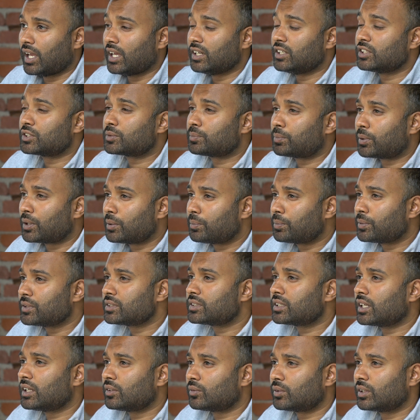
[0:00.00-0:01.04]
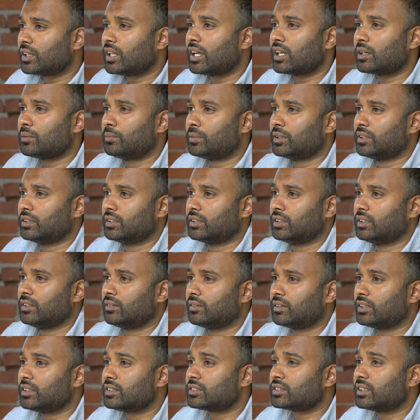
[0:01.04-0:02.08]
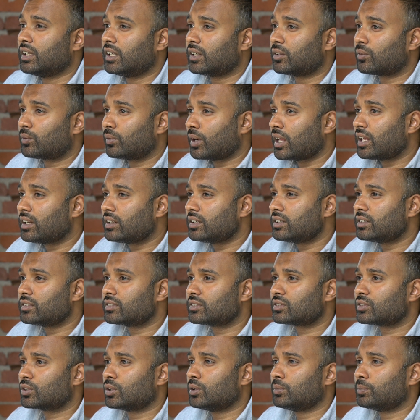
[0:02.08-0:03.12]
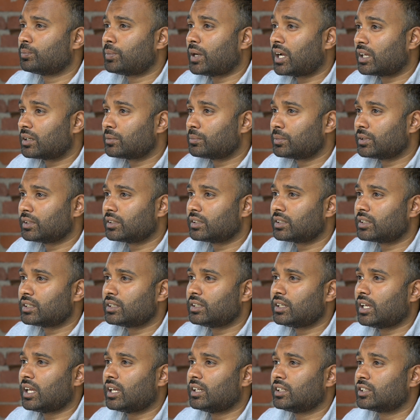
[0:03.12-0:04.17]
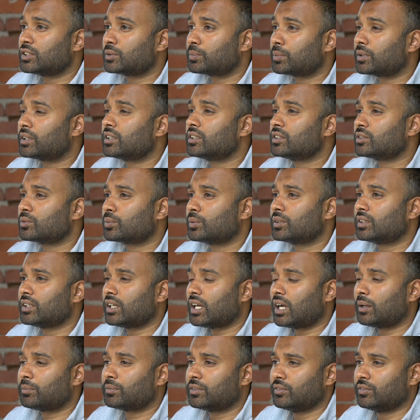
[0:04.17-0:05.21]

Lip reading: And its purpose and reliability, things like ratings, compatibility, and experience with the app